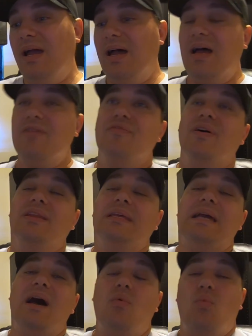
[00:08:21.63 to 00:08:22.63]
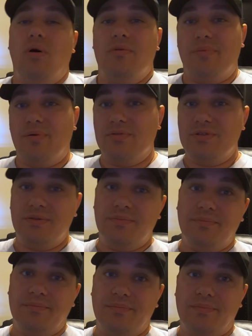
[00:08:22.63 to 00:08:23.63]
I finally got one
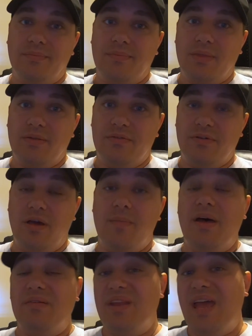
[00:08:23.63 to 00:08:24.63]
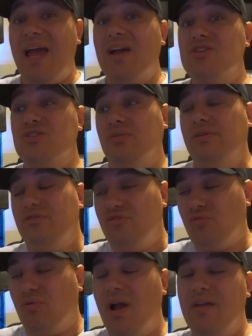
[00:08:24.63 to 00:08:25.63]
person to come out and actually
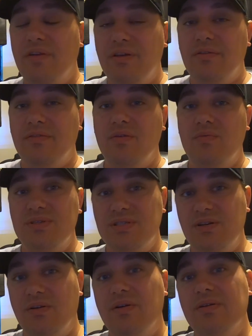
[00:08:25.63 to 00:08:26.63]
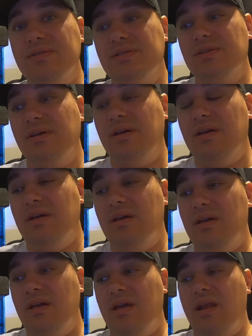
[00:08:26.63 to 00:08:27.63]
drive it that was serious.
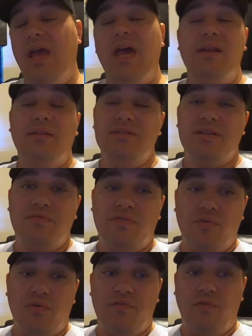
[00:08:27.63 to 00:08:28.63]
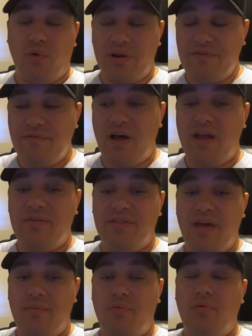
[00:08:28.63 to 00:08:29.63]
And I had it listed for 45
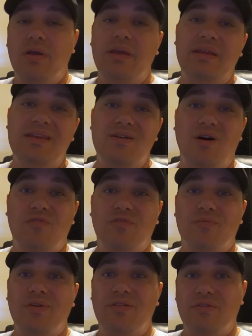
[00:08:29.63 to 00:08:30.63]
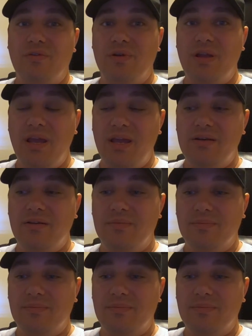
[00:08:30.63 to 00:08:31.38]
at that point, and he offered me 38.